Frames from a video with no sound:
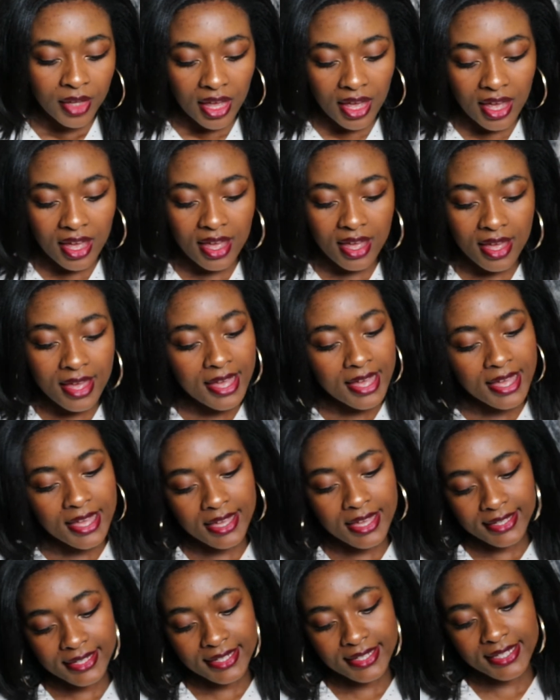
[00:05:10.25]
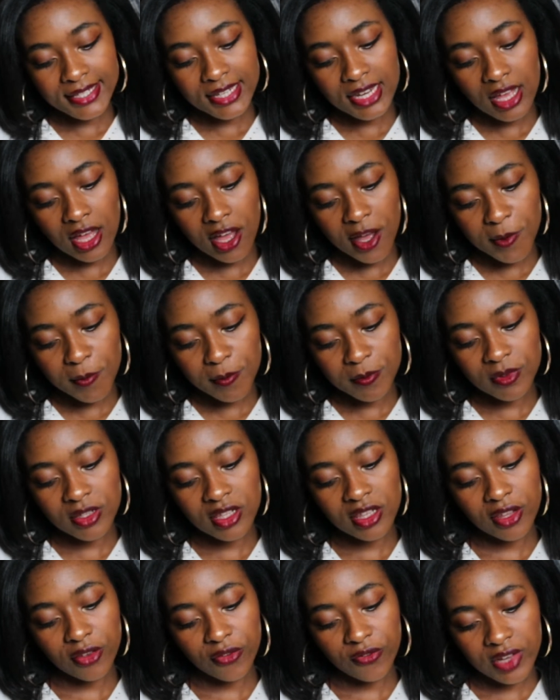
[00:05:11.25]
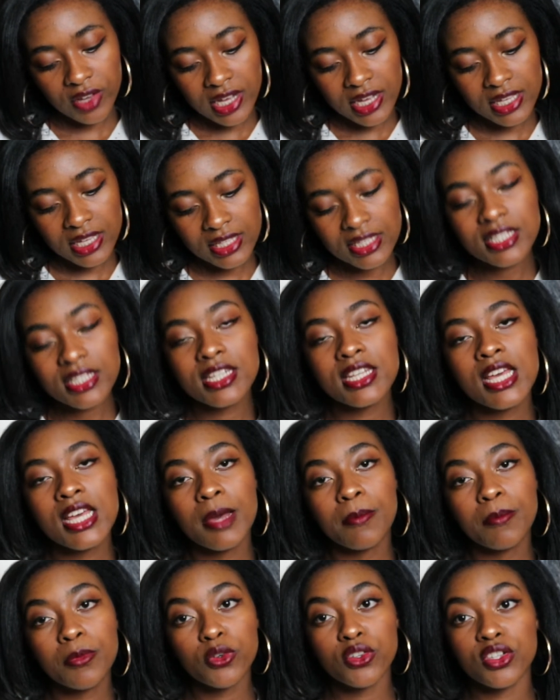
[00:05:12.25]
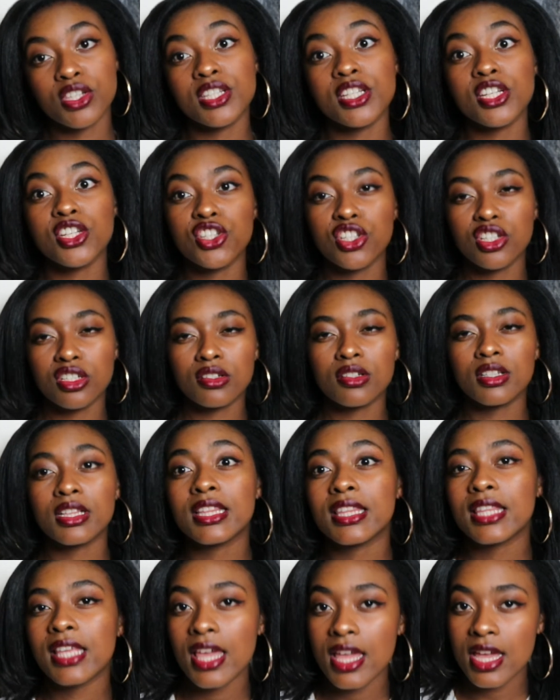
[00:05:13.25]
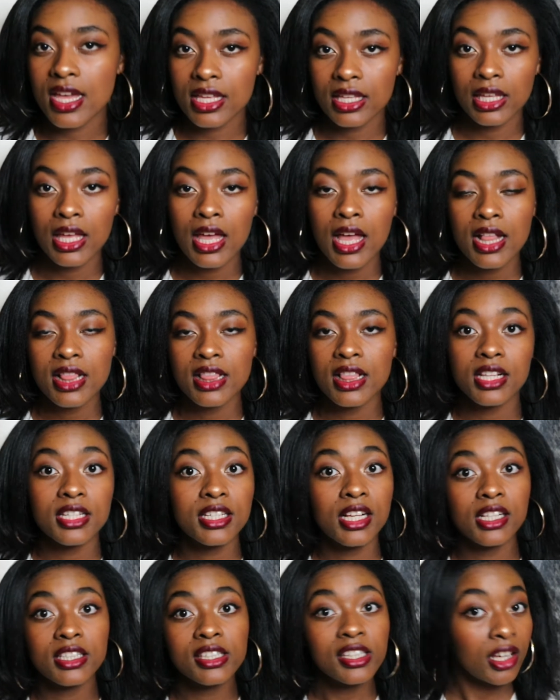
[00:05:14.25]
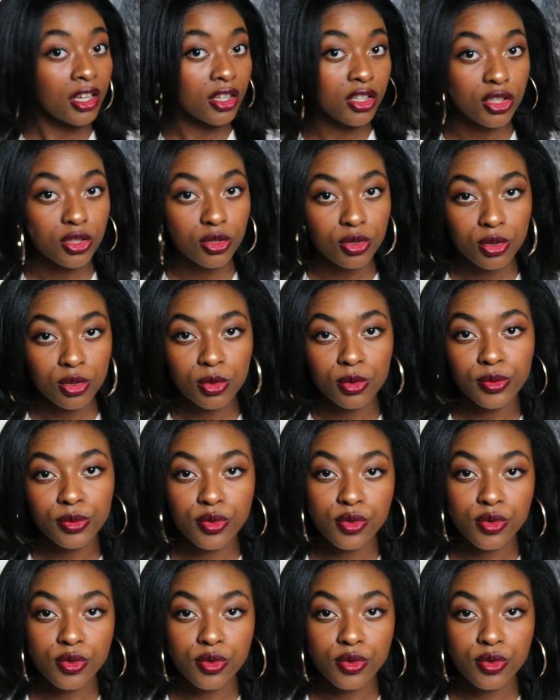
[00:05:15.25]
And the first procedural thing that I'll tell you to